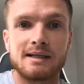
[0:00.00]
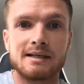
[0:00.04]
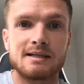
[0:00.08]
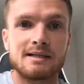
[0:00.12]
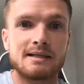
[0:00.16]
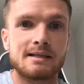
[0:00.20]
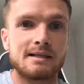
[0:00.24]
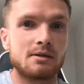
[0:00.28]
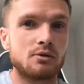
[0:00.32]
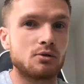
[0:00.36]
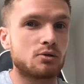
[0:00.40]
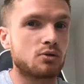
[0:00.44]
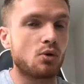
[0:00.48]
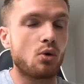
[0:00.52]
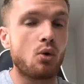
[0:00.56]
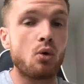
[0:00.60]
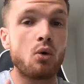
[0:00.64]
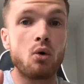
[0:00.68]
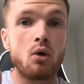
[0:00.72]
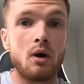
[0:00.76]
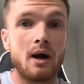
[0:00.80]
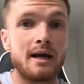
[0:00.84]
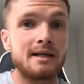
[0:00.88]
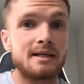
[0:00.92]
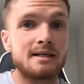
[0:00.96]
skills
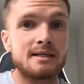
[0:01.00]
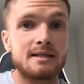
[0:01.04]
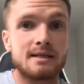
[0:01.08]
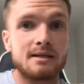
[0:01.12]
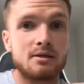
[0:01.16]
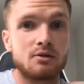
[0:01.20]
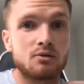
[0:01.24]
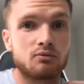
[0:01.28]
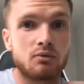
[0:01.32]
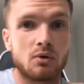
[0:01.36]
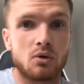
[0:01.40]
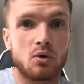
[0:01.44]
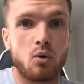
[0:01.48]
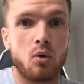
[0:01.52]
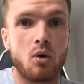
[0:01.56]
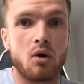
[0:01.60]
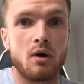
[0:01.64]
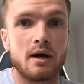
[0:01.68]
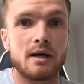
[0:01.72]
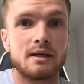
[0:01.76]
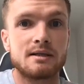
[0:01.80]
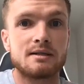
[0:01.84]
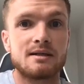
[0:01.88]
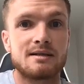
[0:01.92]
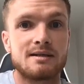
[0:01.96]
or any skills
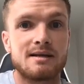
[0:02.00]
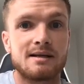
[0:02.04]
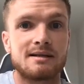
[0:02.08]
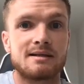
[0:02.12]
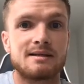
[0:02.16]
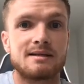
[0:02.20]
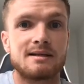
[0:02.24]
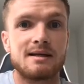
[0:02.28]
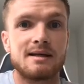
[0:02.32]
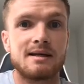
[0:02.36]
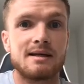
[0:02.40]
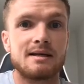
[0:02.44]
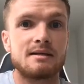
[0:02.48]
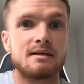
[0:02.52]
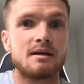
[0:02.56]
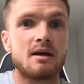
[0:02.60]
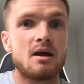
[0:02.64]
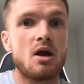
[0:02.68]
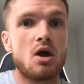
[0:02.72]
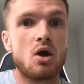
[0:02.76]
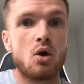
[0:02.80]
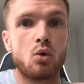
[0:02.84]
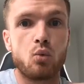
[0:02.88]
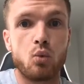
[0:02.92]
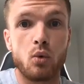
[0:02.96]
required to succeed
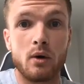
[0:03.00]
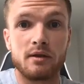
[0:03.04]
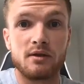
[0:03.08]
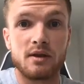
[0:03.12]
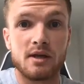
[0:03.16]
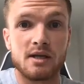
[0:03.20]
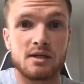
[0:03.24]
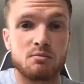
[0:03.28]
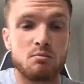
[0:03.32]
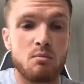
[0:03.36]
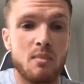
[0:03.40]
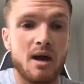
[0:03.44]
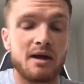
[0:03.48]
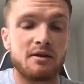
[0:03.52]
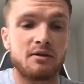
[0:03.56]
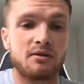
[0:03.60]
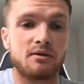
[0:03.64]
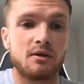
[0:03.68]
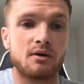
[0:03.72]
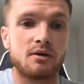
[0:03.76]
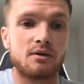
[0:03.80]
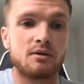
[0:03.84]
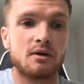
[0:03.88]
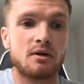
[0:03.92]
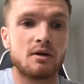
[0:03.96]
with this
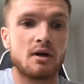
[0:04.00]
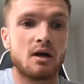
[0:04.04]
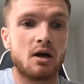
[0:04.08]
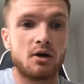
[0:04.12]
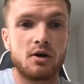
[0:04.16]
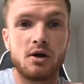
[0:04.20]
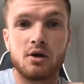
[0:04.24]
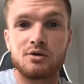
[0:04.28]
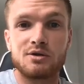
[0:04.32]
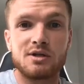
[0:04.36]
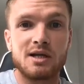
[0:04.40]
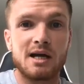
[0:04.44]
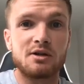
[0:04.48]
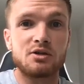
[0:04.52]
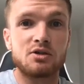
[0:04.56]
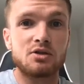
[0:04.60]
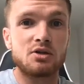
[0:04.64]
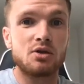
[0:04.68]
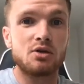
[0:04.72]
method. I know it sounds too